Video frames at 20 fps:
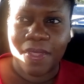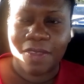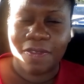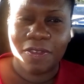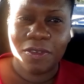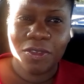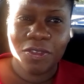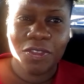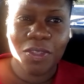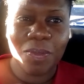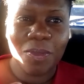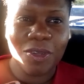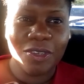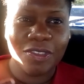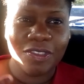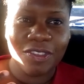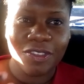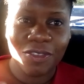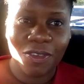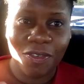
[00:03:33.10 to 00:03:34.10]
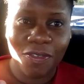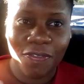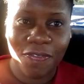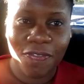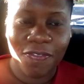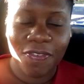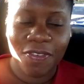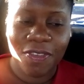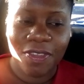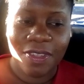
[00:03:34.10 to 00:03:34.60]
to do so much stuff
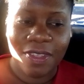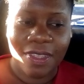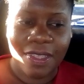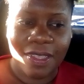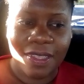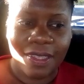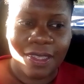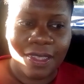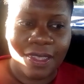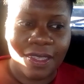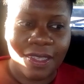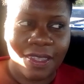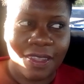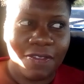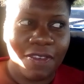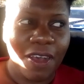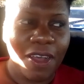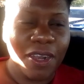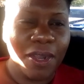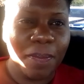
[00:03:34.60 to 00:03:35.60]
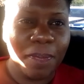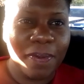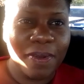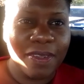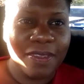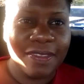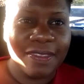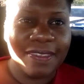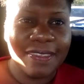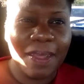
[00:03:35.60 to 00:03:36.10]
for other
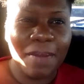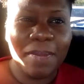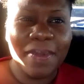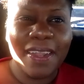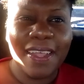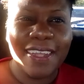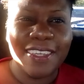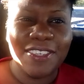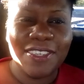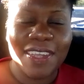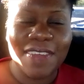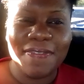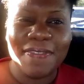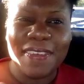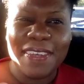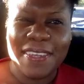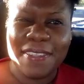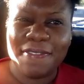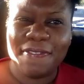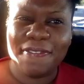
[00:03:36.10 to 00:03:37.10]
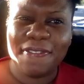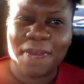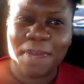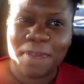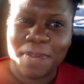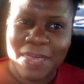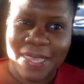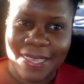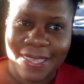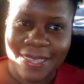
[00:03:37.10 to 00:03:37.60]
persons. I'm not try to live for
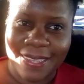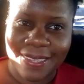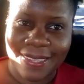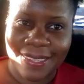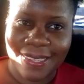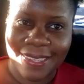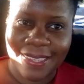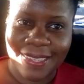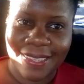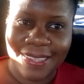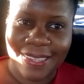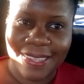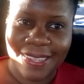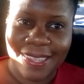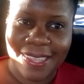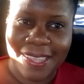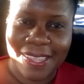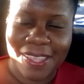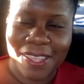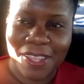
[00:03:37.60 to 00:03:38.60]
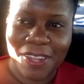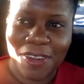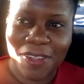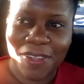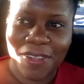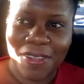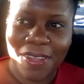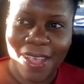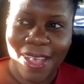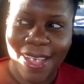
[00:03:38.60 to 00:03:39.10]
me. You
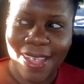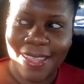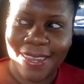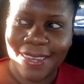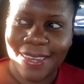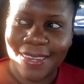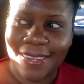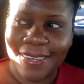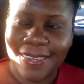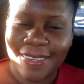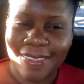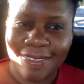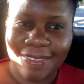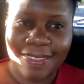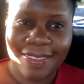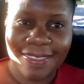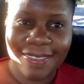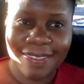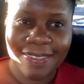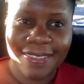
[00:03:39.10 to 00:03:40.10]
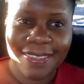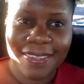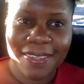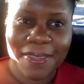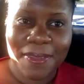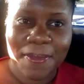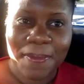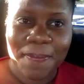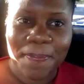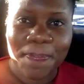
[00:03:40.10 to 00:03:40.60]
know, and this is
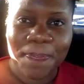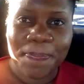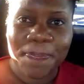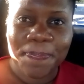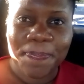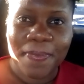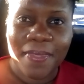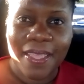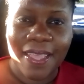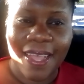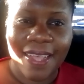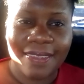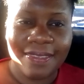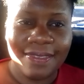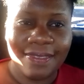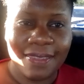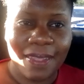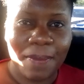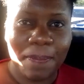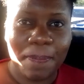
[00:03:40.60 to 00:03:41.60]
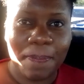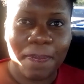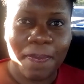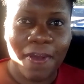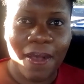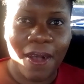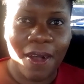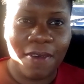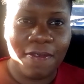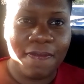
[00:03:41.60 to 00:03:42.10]
a step
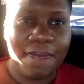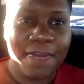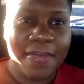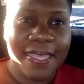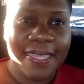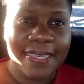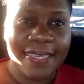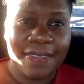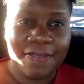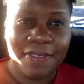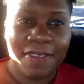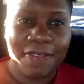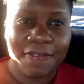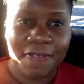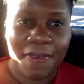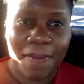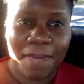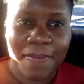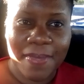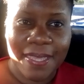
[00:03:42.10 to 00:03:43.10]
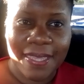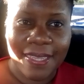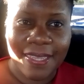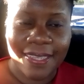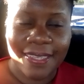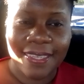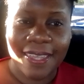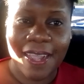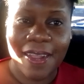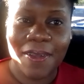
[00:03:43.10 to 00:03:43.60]
of me living for me,
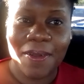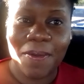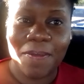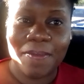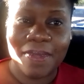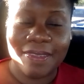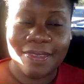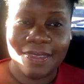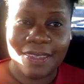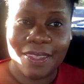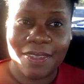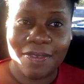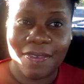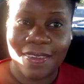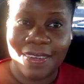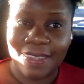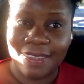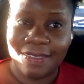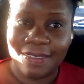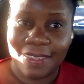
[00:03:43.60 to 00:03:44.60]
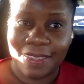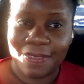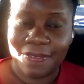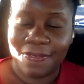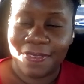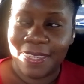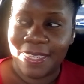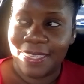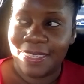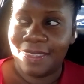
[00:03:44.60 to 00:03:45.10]
carrying out myself on a self
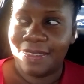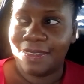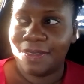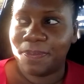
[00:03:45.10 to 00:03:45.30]
date.